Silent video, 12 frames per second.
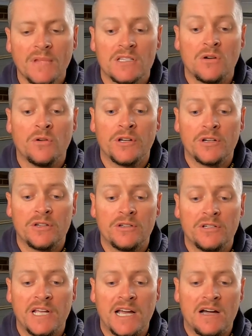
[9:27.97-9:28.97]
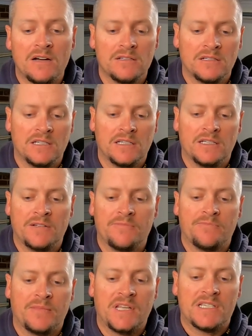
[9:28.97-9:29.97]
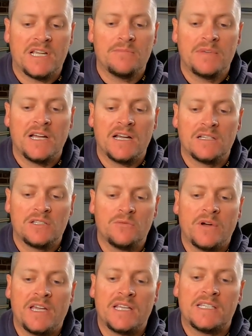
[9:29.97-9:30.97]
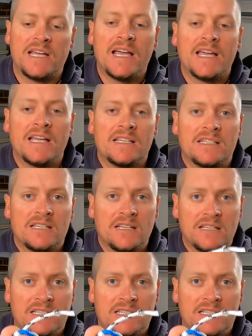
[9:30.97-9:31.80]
So all you got to do now is come down to where your tag end's